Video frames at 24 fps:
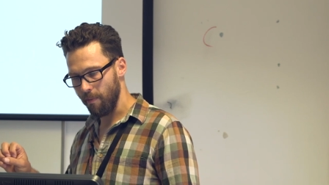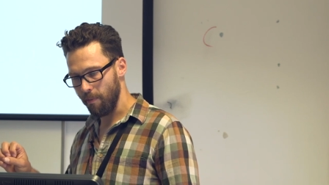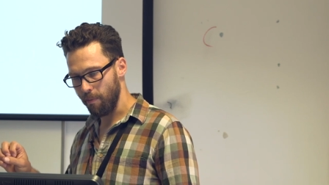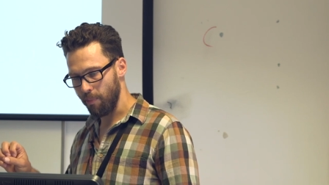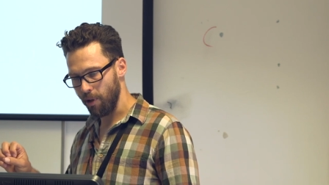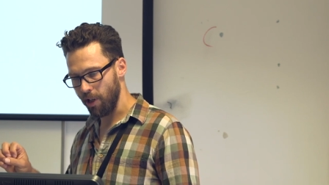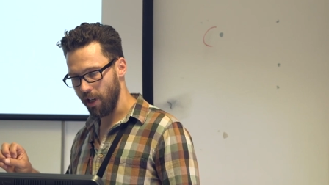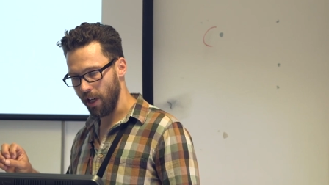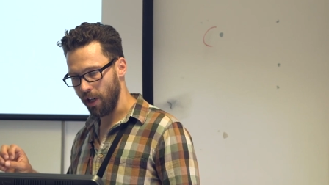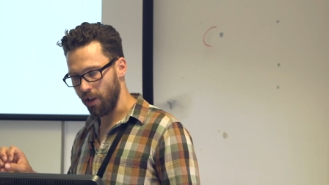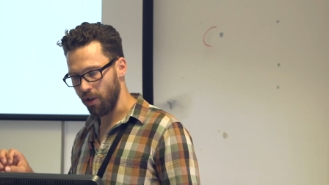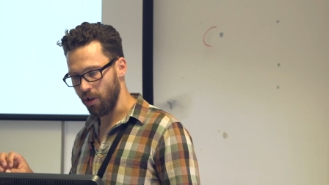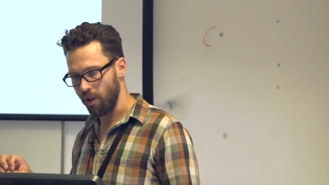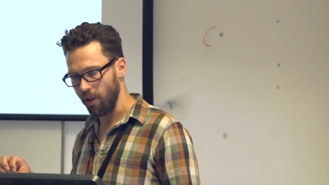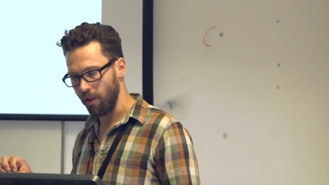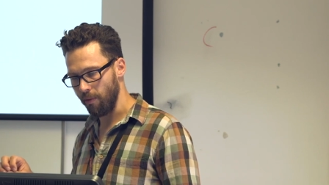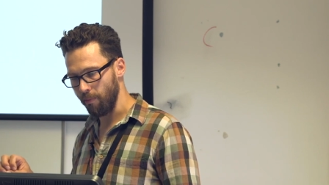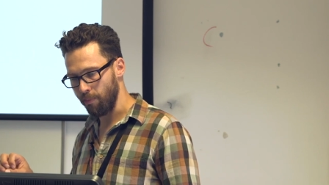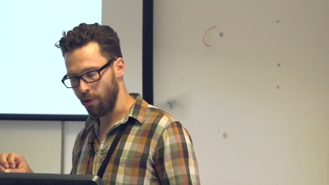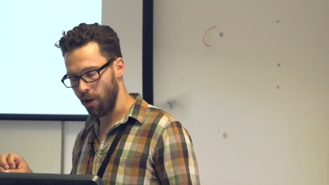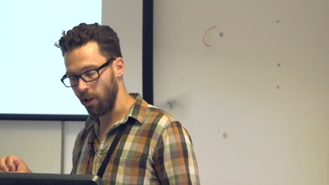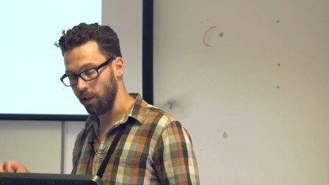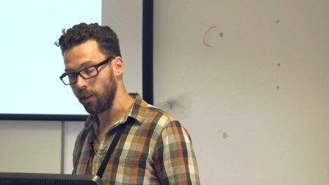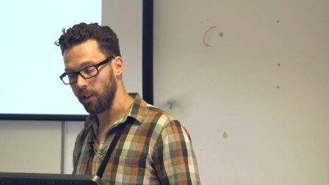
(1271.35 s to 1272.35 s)
prediction
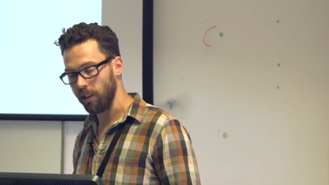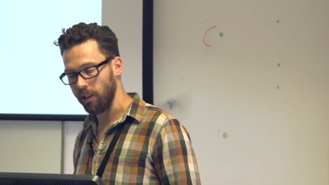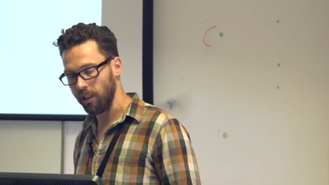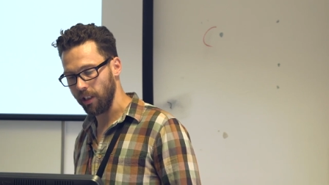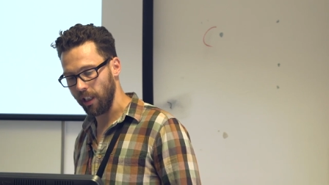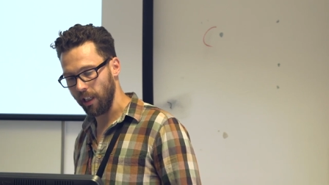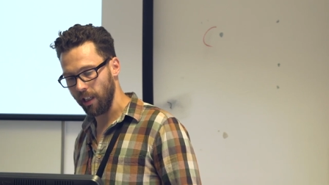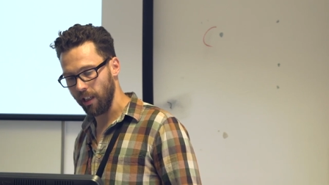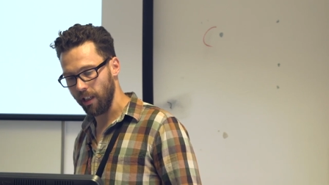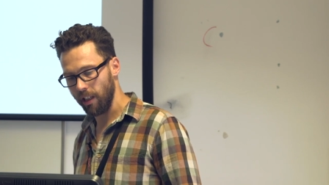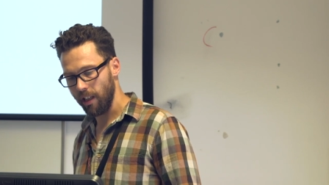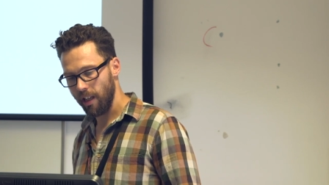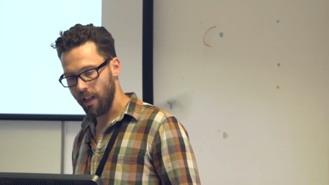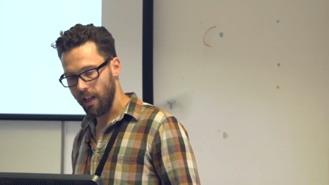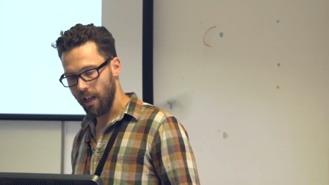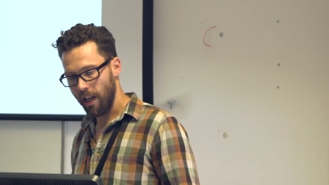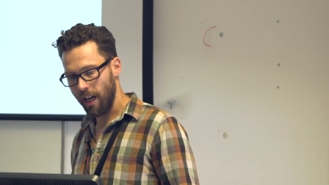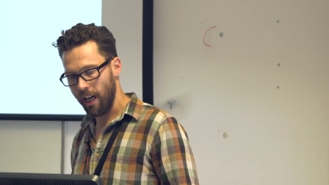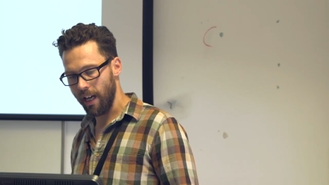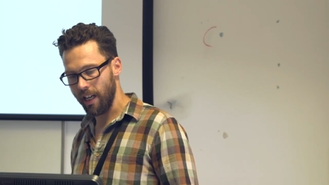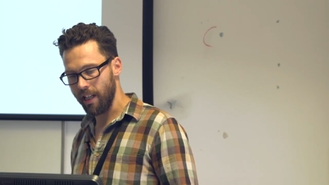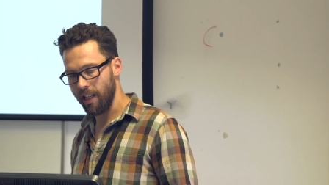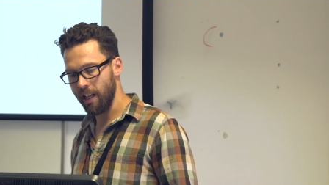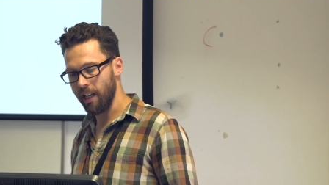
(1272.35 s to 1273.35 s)
processing
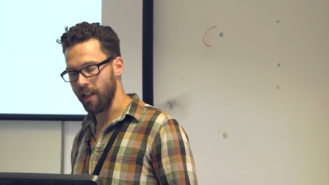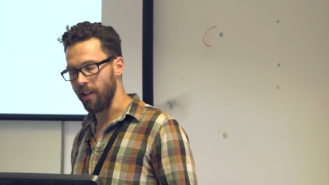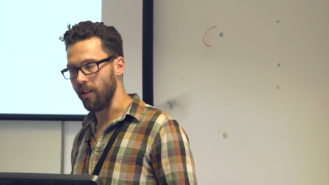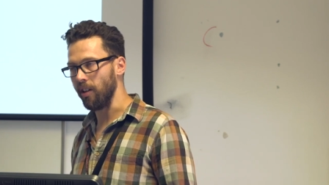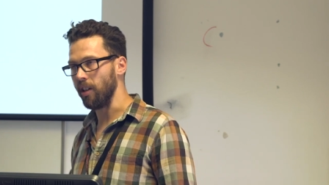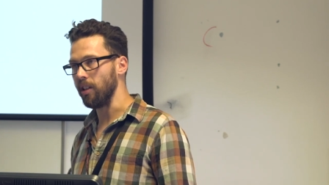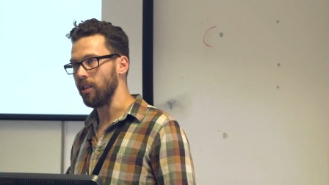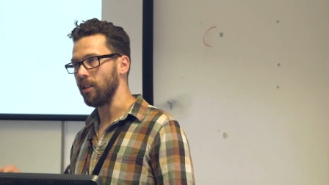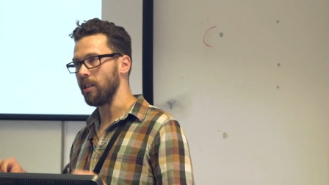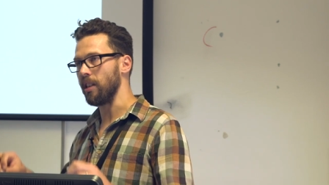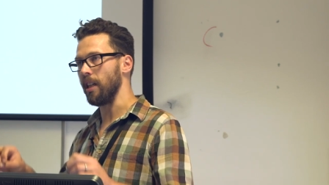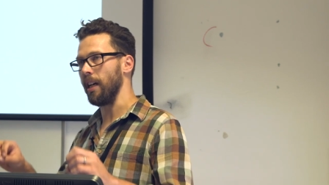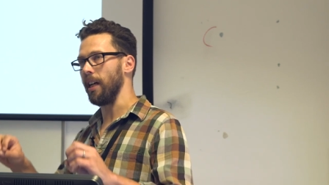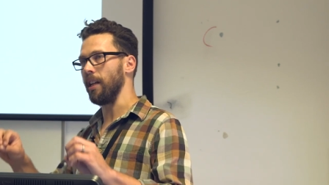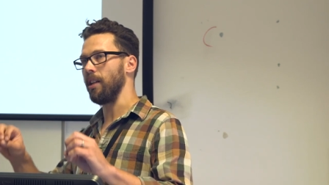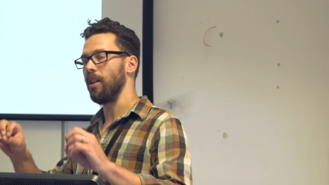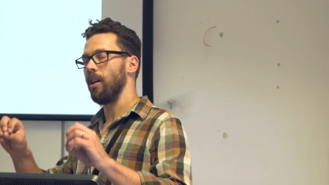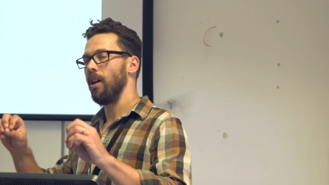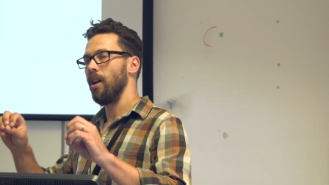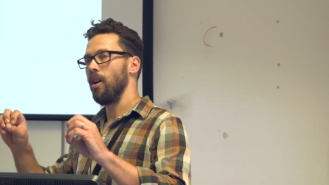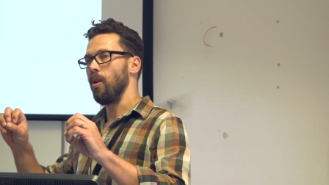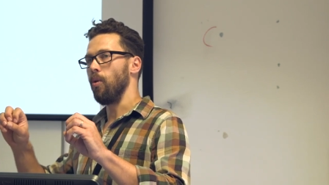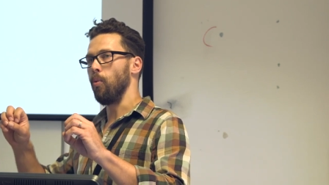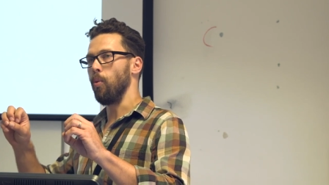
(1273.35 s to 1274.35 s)
idea is that
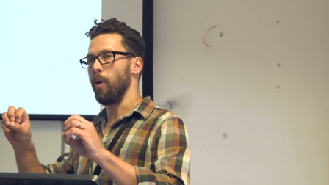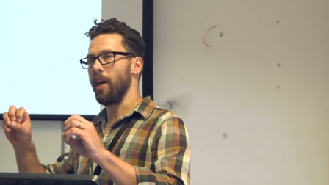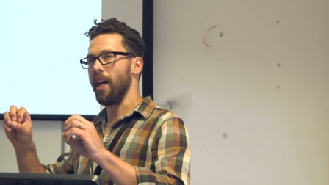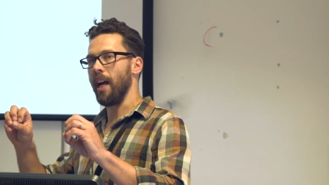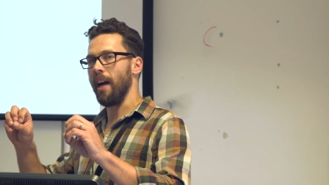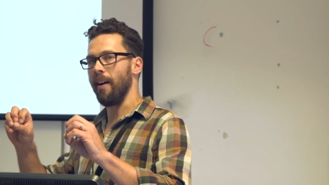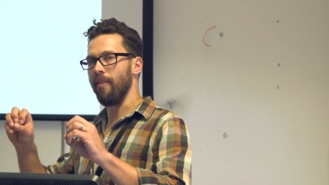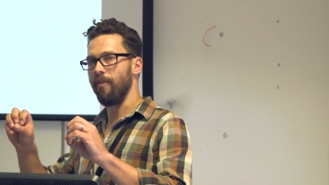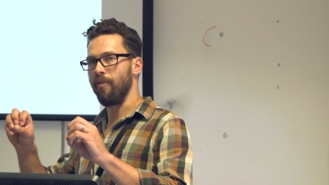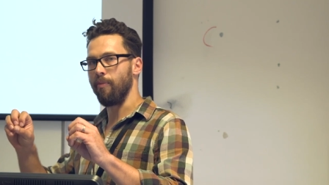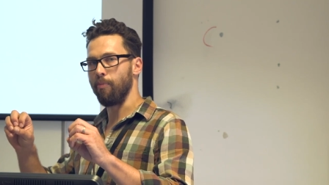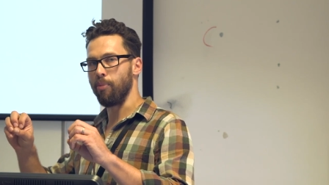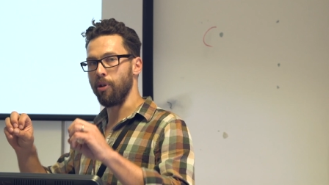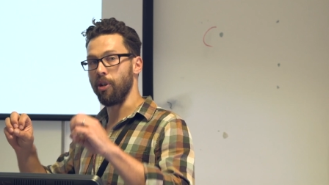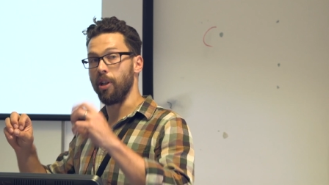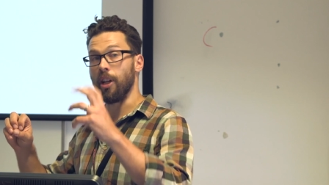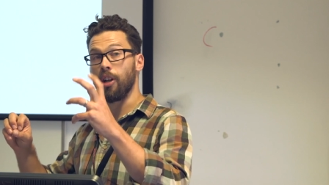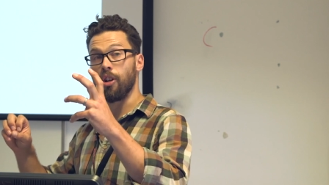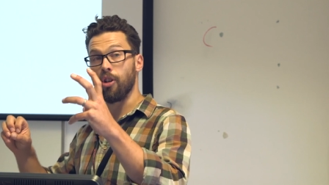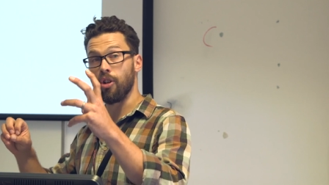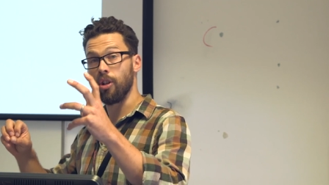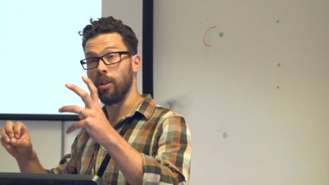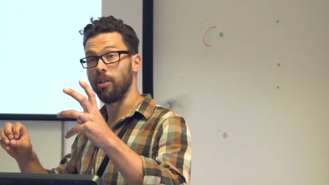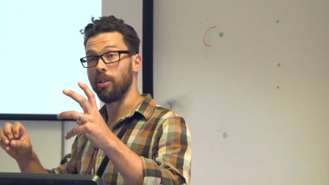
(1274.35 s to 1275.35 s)
we have
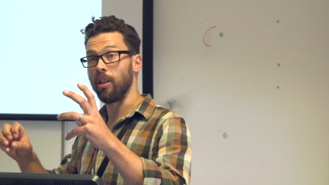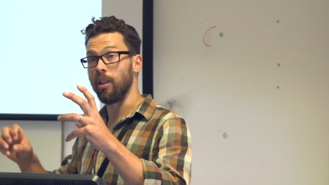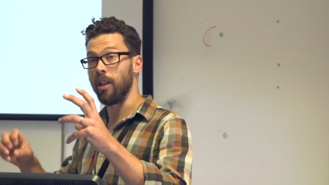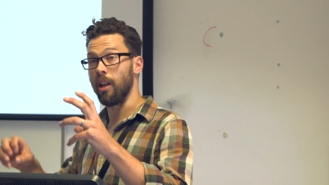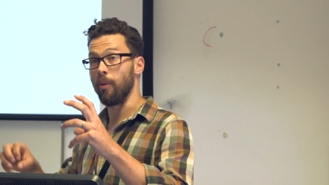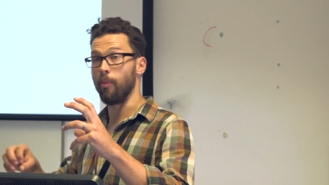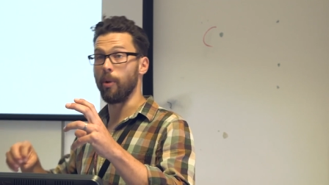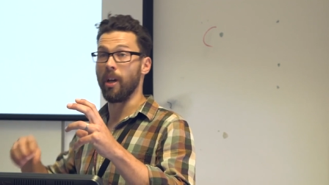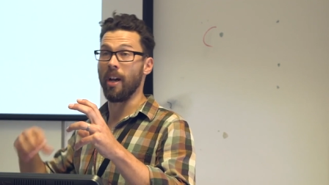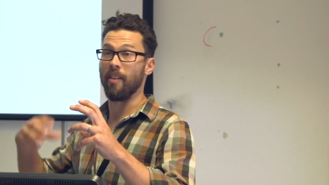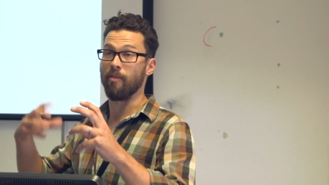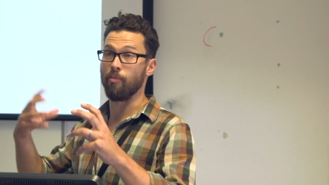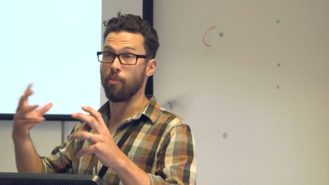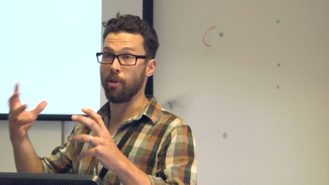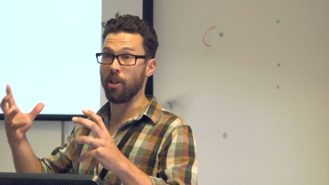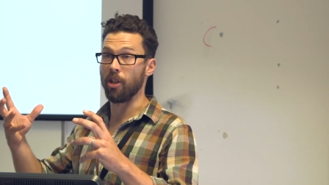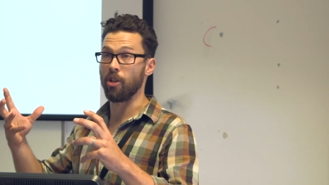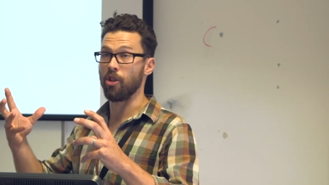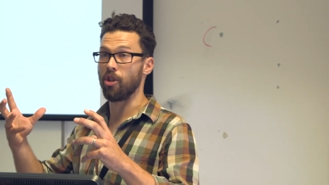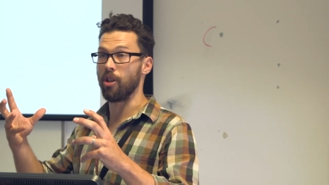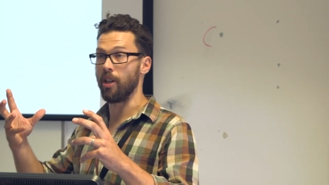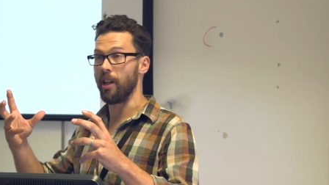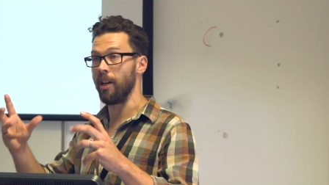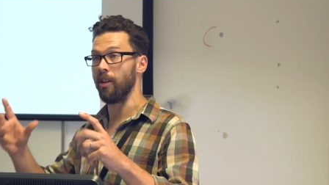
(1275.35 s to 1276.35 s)
predictions and then we have
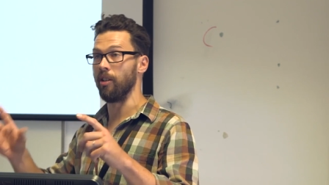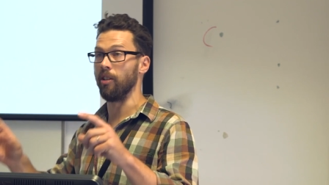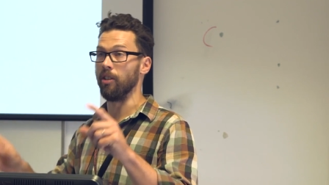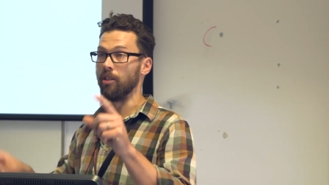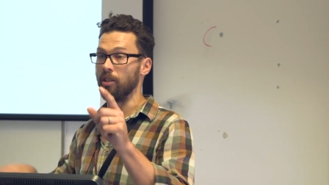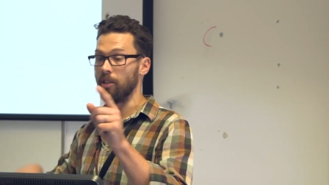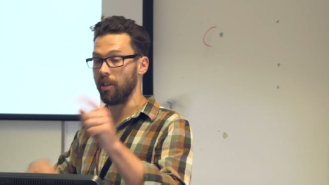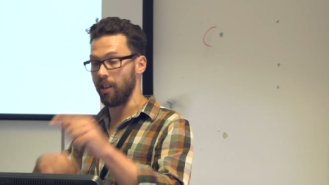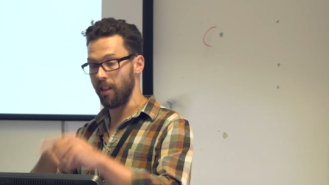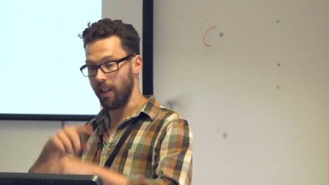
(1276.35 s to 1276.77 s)
prediction errors,